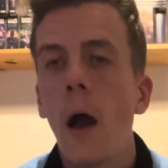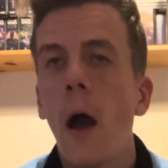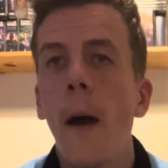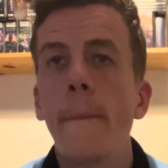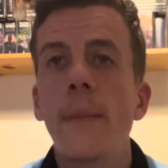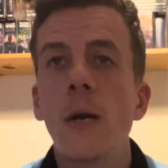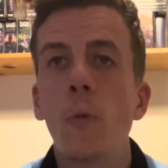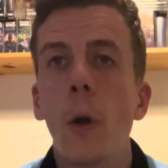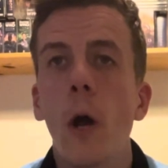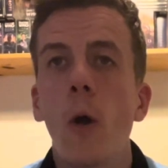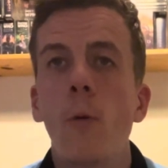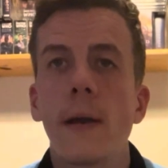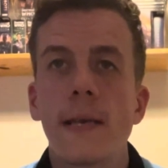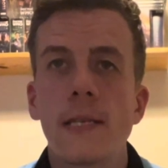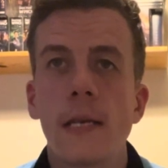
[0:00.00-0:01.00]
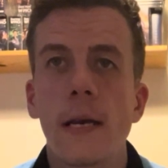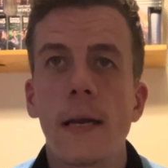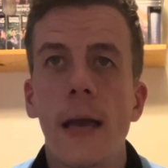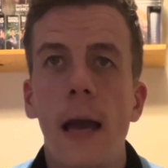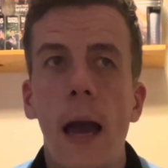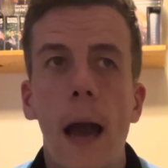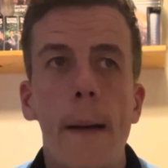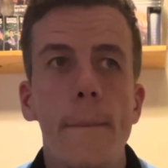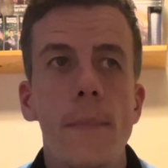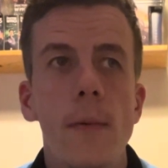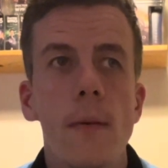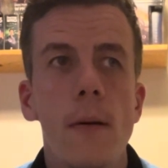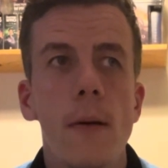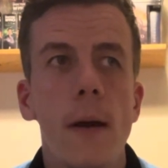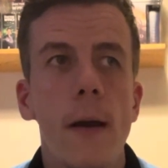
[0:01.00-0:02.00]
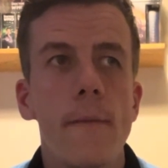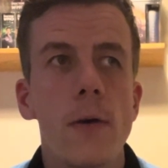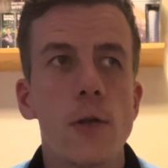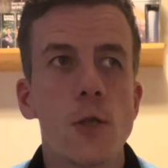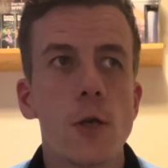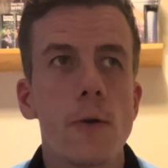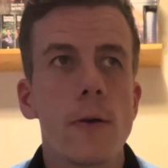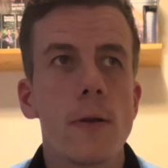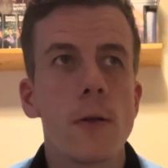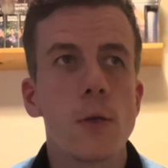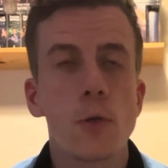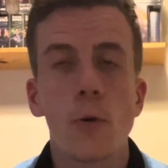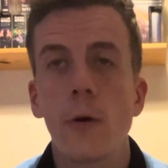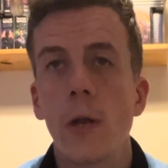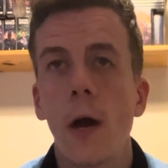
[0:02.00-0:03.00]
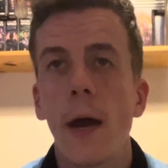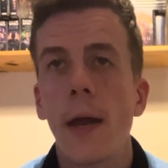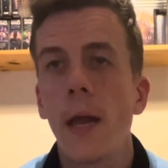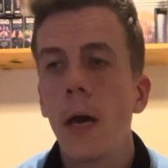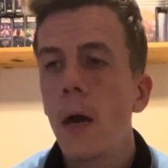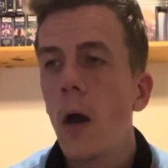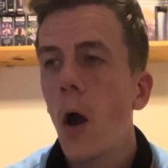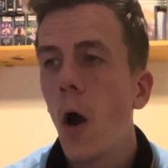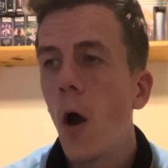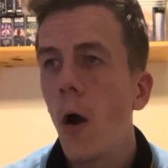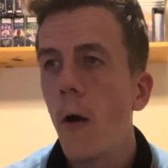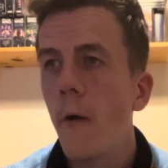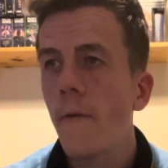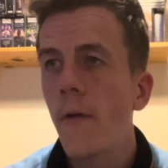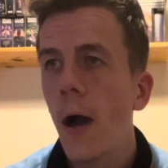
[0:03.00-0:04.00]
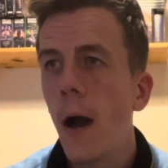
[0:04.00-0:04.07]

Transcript: Meanwhile, we see during the storyline of